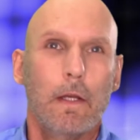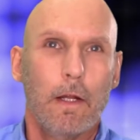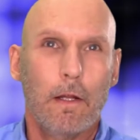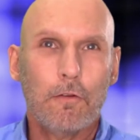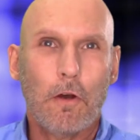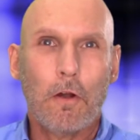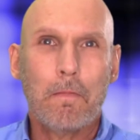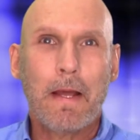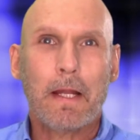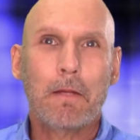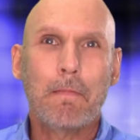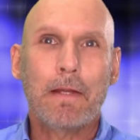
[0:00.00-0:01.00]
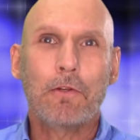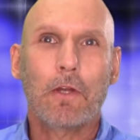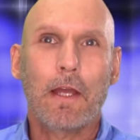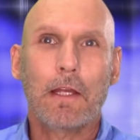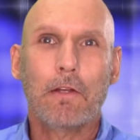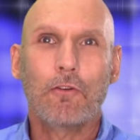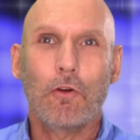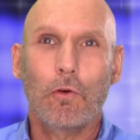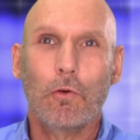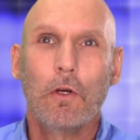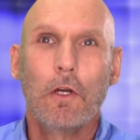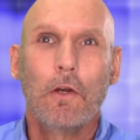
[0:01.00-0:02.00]
It has automatic and manual gain
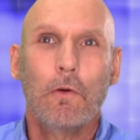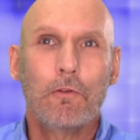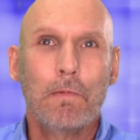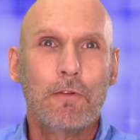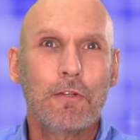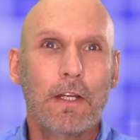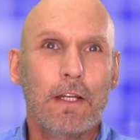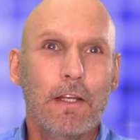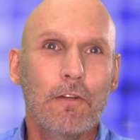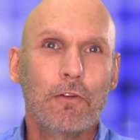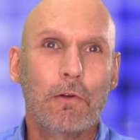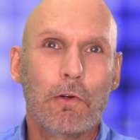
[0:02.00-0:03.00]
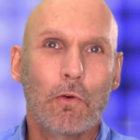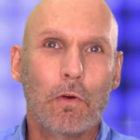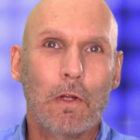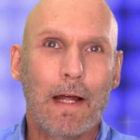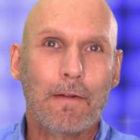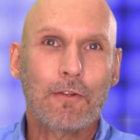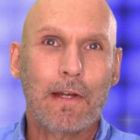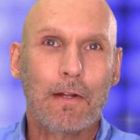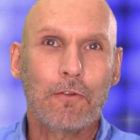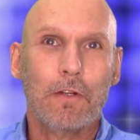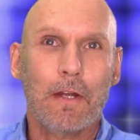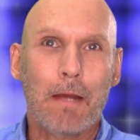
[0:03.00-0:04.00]
control, which means it can easily record loud
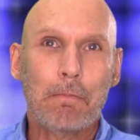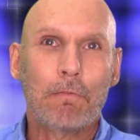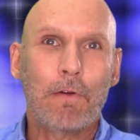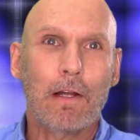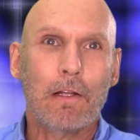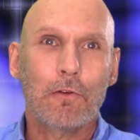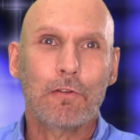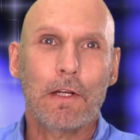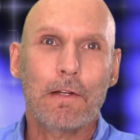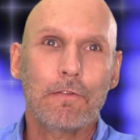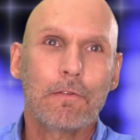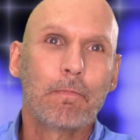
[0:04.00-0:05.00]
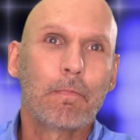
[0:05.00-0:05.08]
sounds and amplify low sounds.